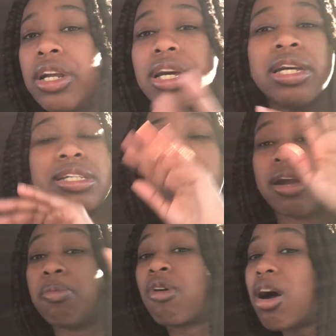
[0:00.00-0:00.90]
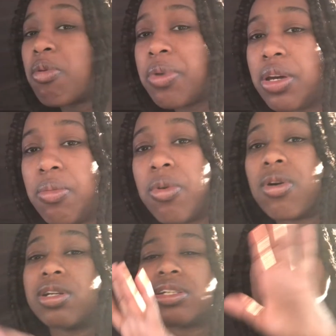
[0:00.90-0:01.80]
it's not a problem
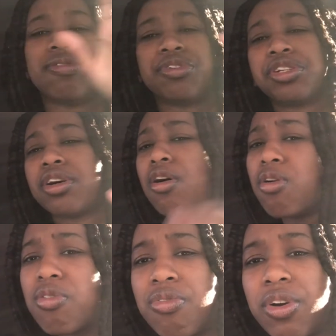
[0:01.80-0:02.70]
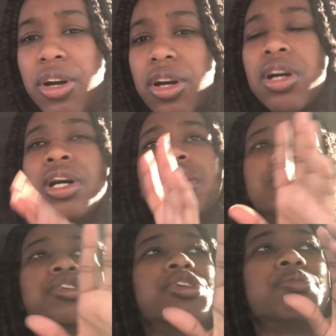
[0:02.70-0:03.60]
anymore, slavery's over,
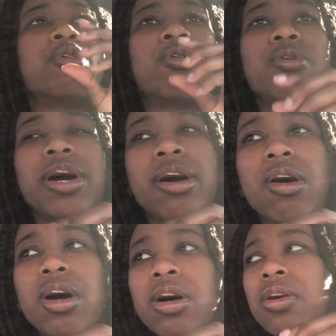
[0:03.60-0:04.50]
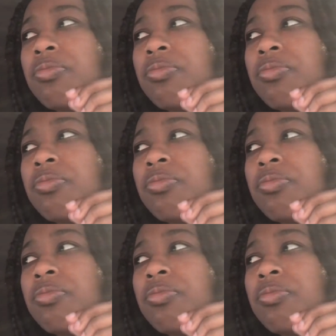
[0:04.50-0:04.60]
Jim Crow era.